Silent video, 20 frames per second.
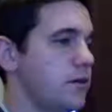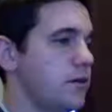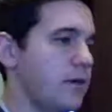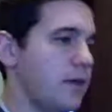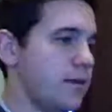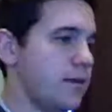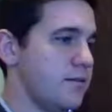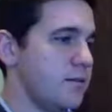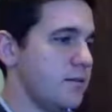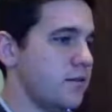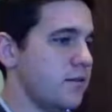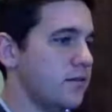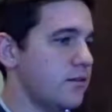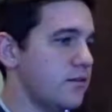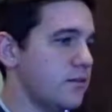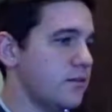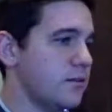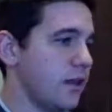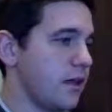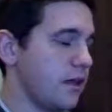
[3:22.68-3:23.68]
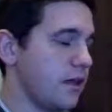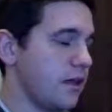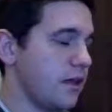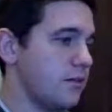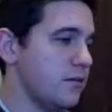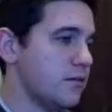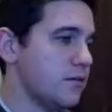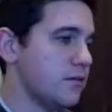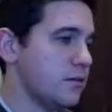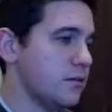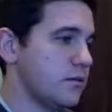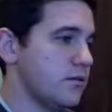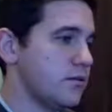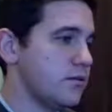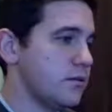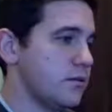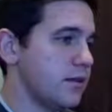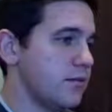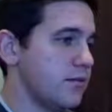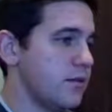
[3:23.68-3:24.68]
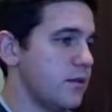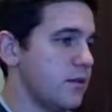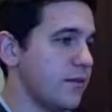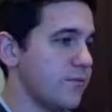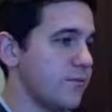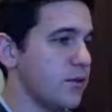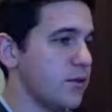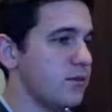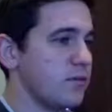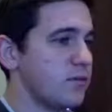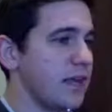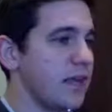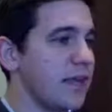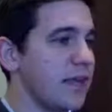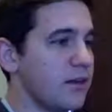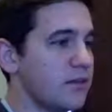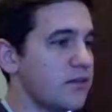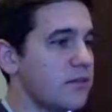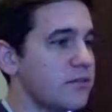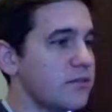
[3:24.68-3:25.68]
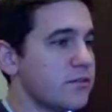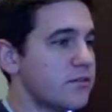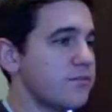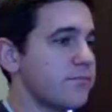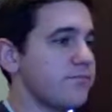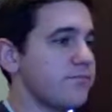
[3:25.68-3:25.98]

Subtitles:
as they say, like the different layers,